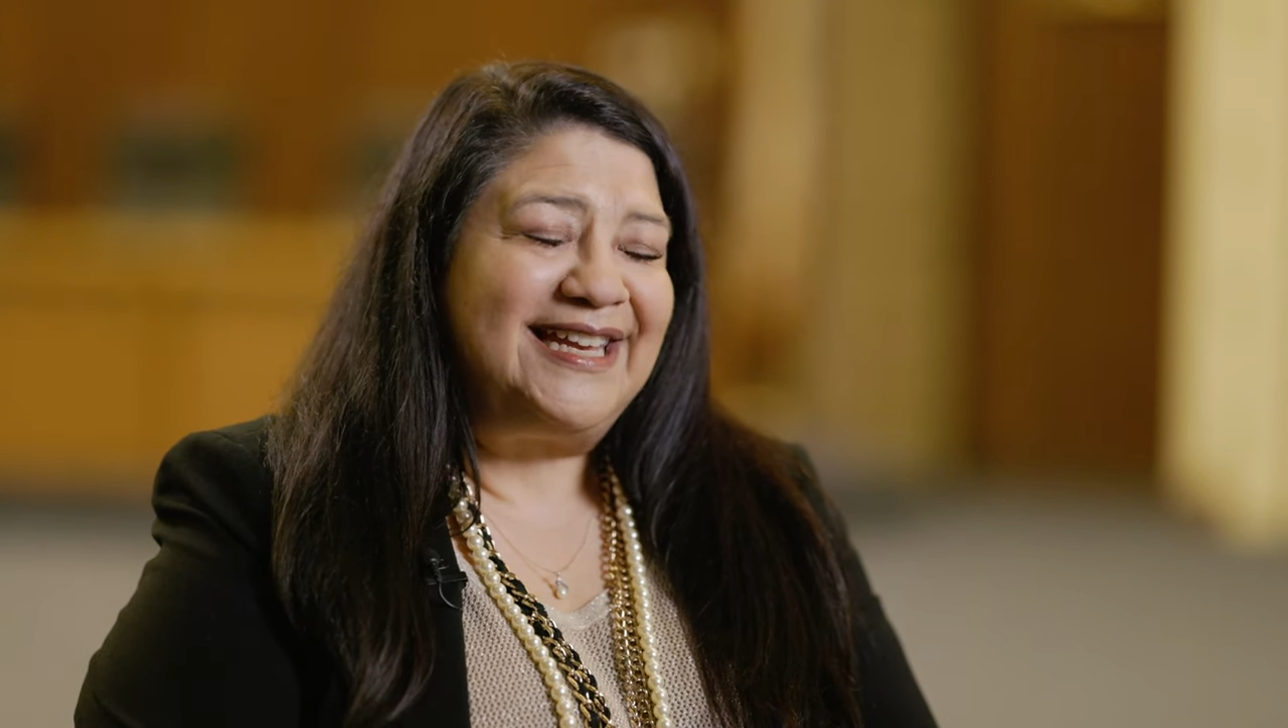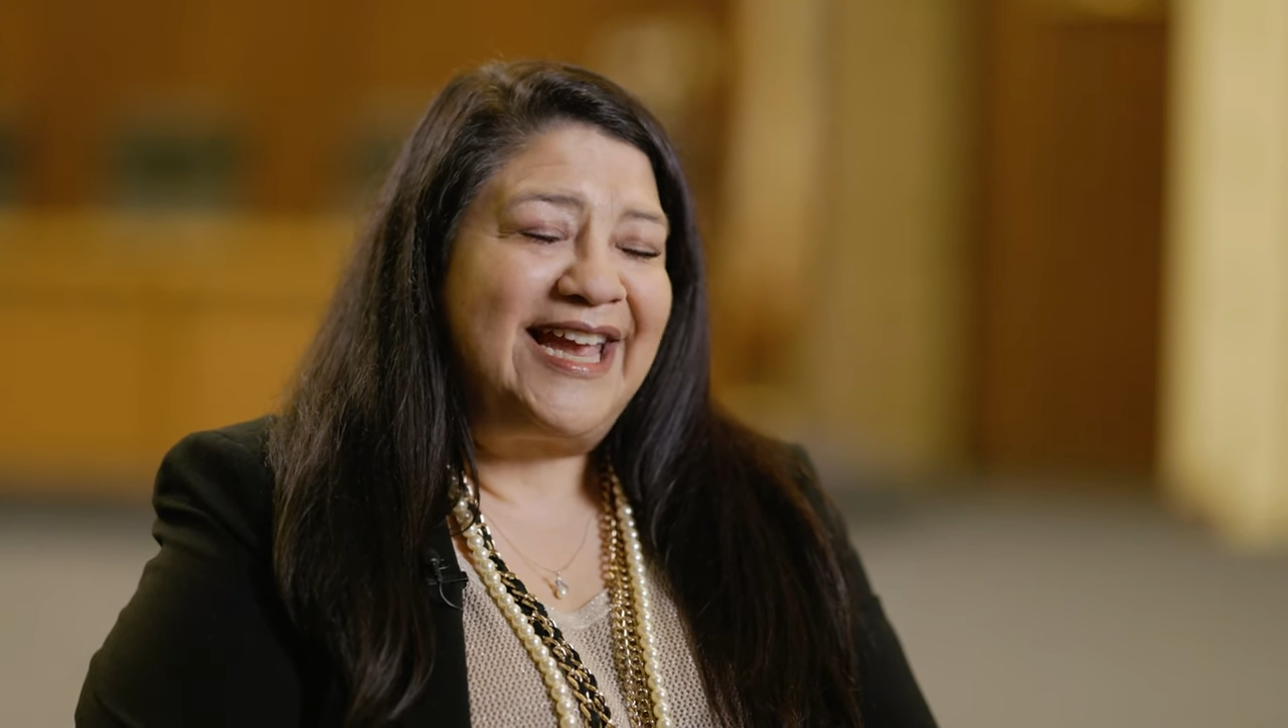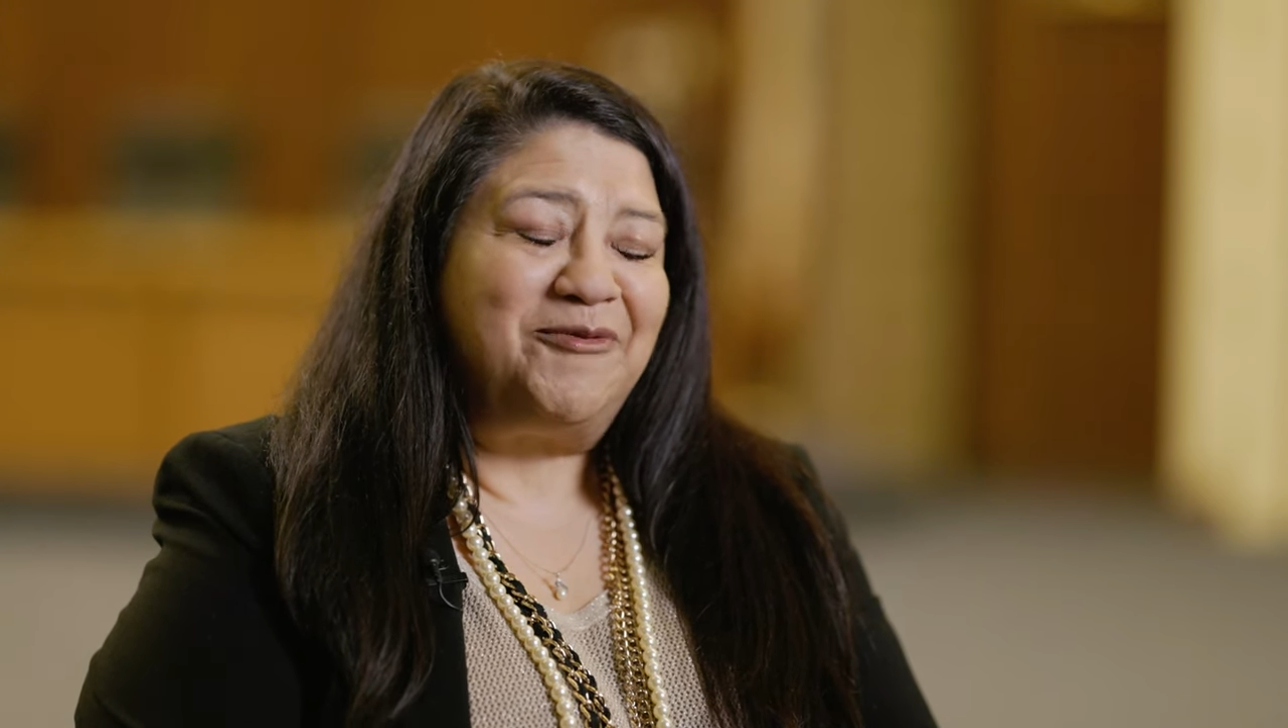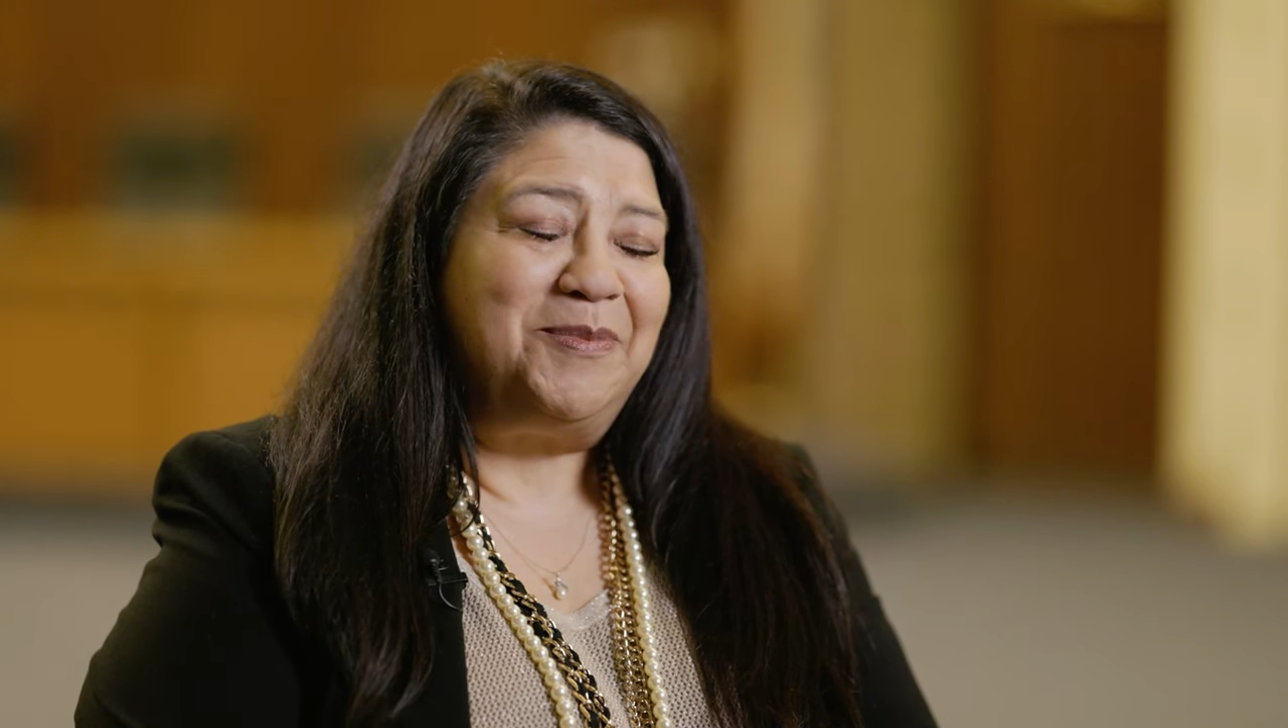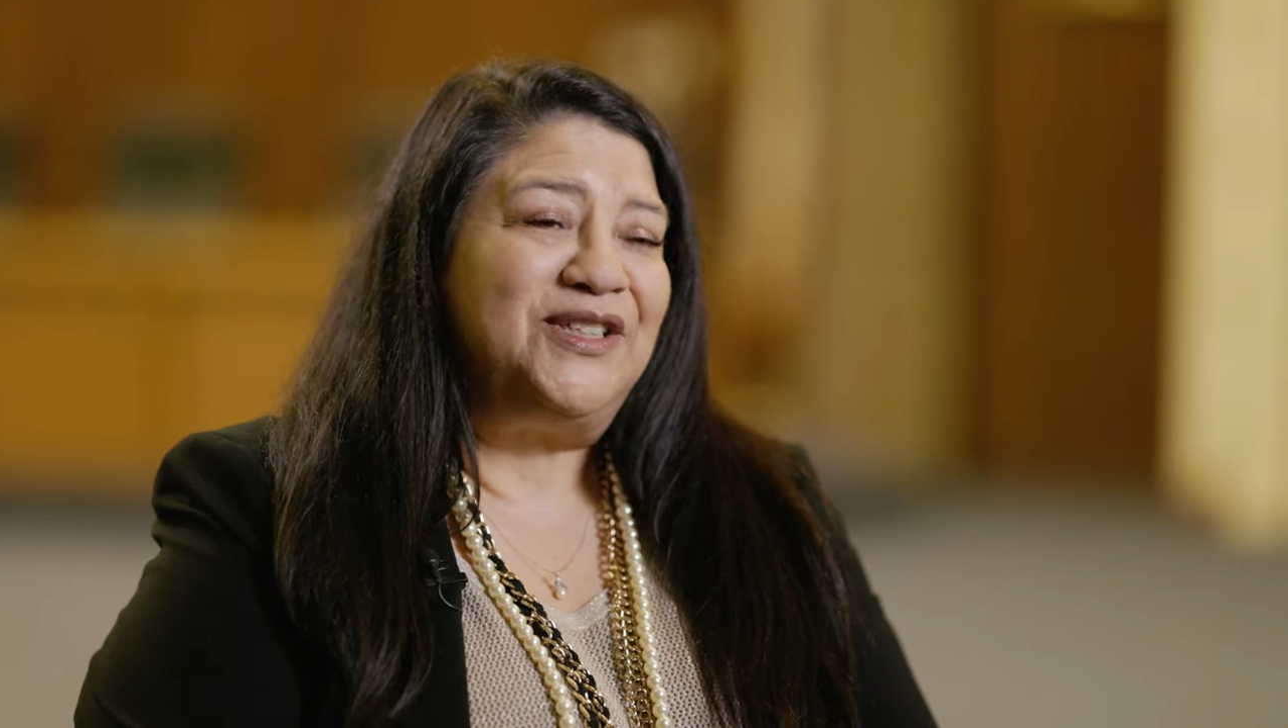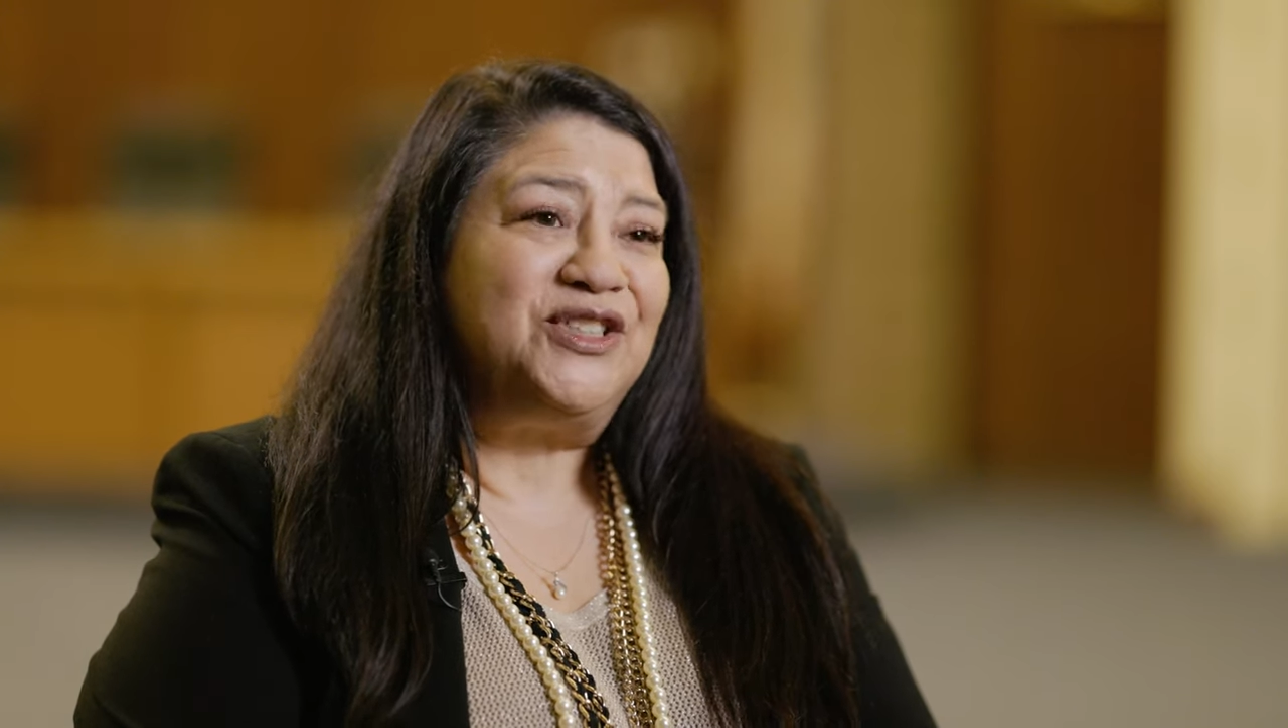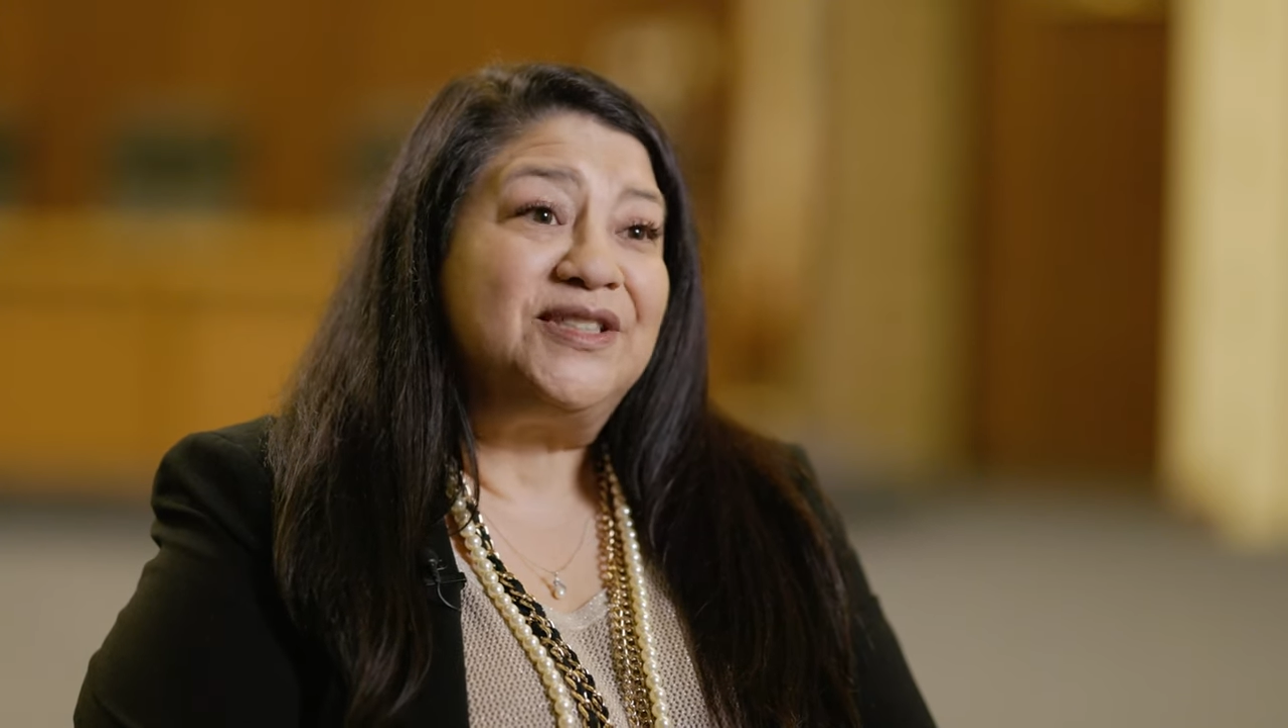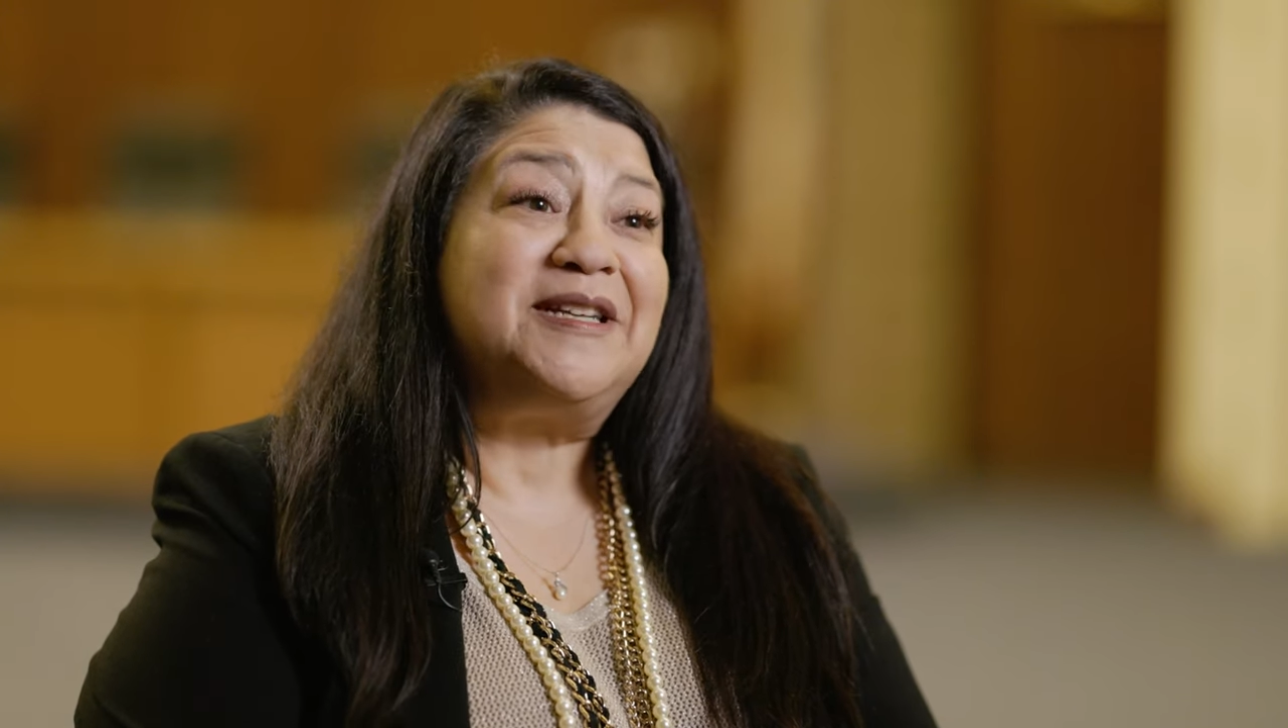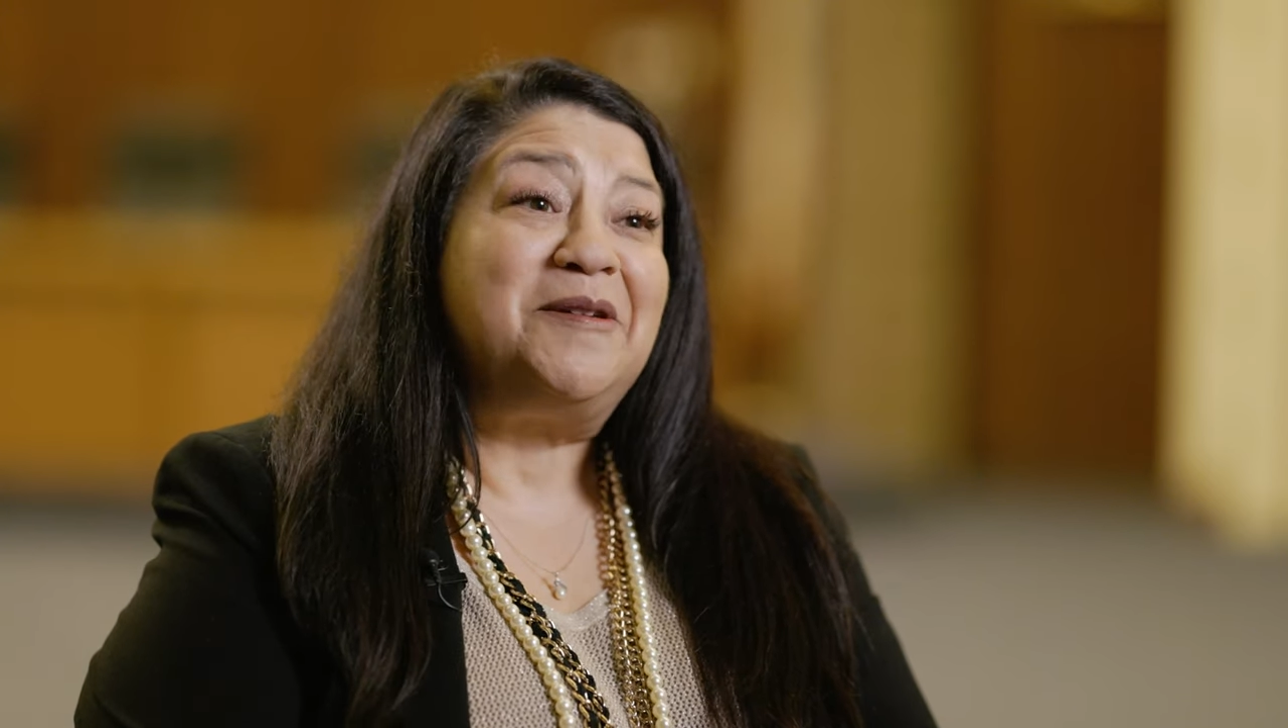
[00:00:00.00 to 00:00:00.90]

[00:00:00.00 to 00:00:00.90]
have been just